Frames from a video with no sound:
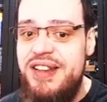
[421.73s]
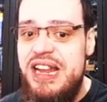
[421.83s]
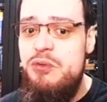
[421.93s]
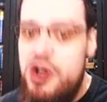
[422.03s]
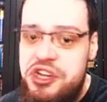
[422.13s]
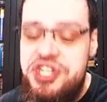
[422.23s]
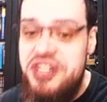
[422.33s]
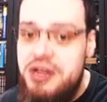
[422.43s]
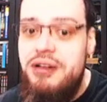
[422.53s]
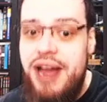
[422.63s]
than watching the
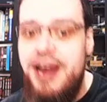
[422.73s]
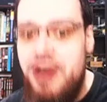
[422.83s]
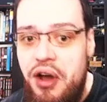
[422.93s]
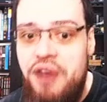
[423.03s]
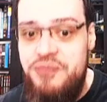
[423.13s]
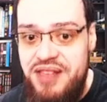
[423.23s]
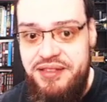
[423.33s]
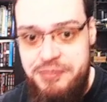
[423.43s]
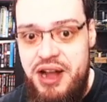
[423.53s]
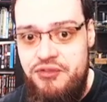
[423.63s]
trailer of
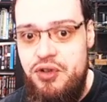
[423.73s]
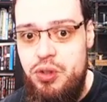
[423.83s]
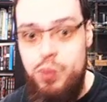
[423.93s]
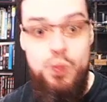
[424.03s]
Ms. Marvel.